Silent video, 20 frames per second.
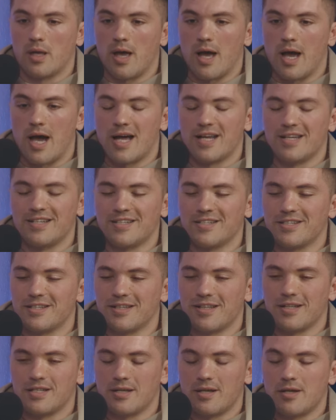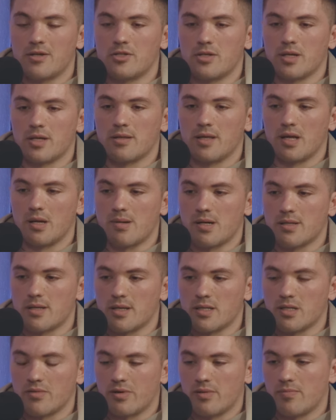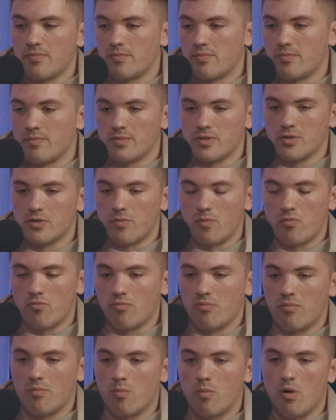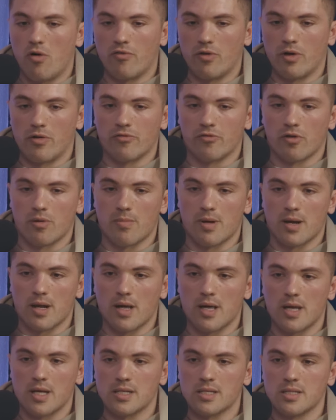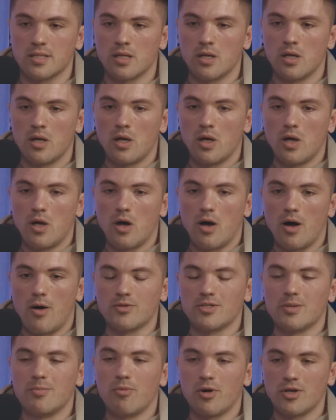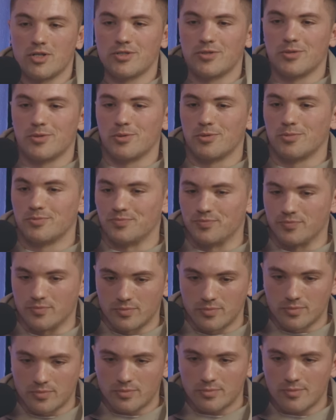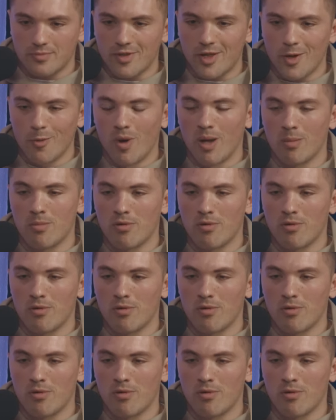And there's an interesting thing about this, if I sort of waffle on for a minute, is I was in Bristol week